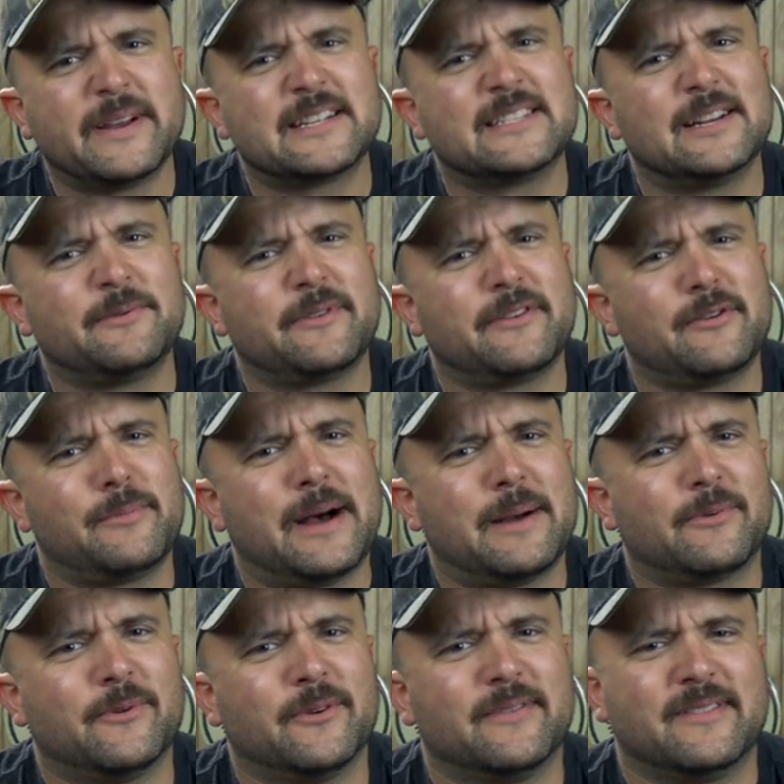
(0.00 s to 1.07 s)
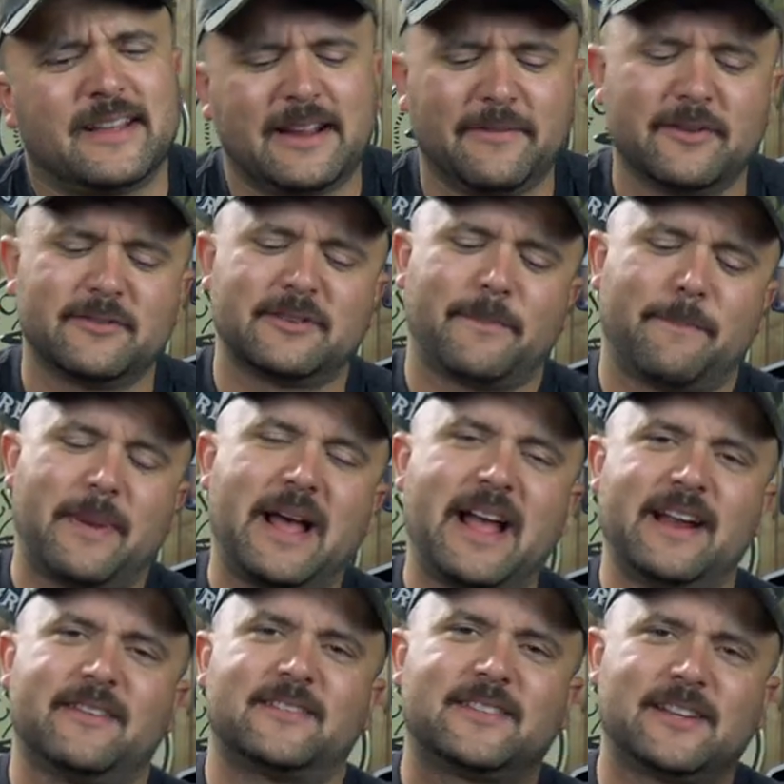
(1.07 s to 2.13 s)
mixed in with a little popcorn. Like if there was a
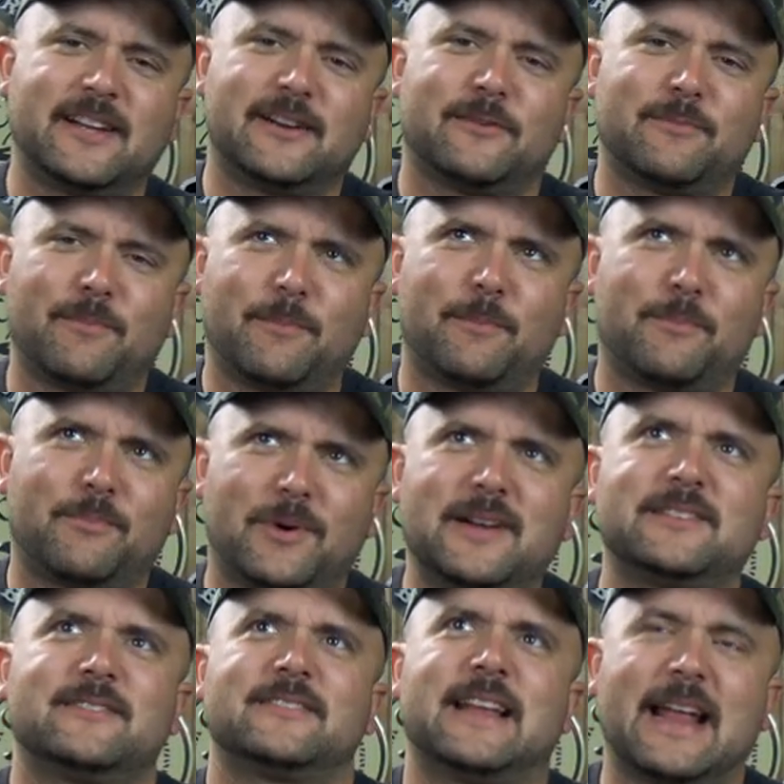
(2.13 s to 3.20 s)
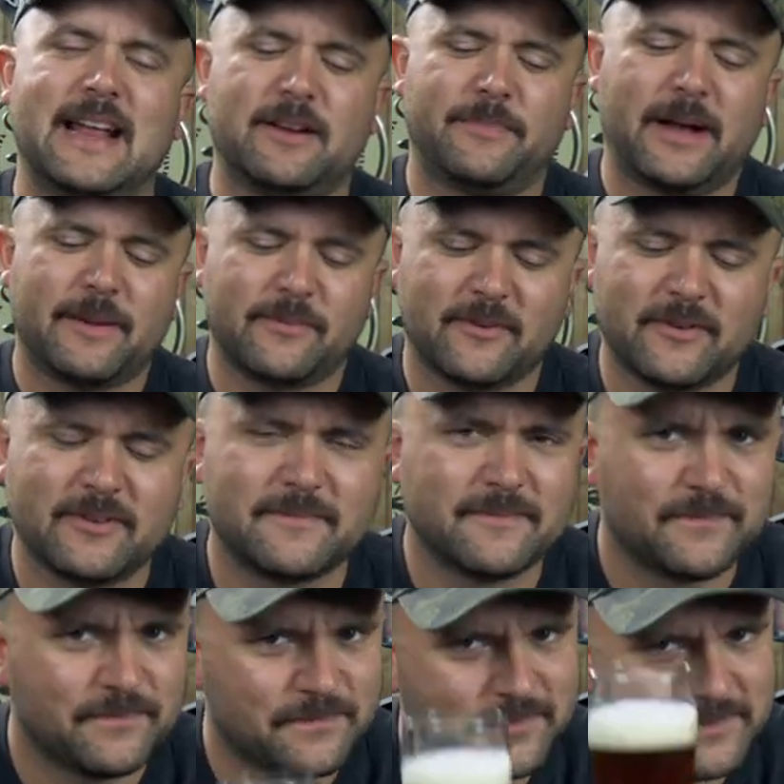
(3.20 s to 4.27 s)
bag of Snyder pretzels and popcorn,
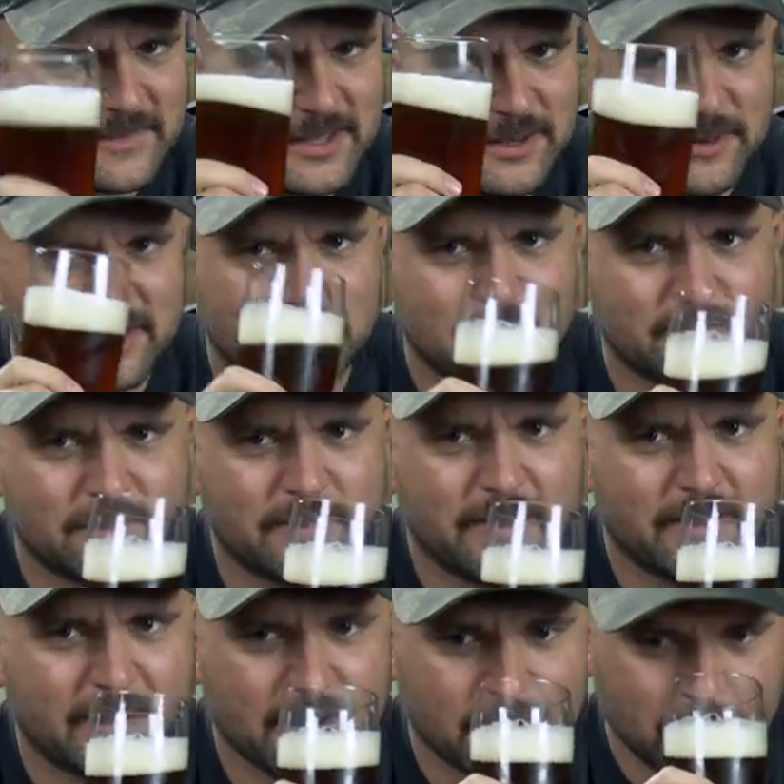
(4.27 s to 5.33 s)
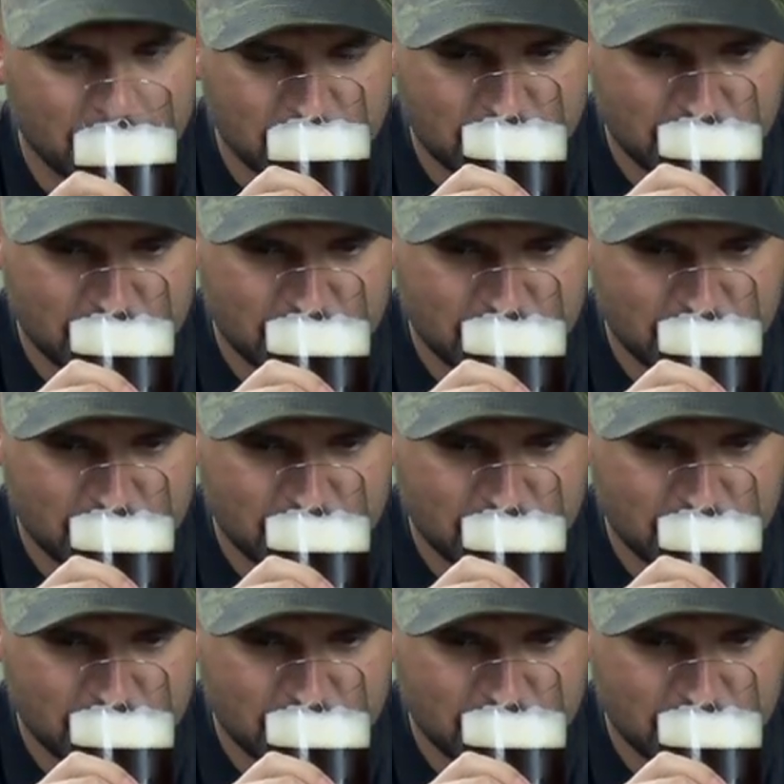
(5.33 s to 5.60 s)
that's what this would smell like.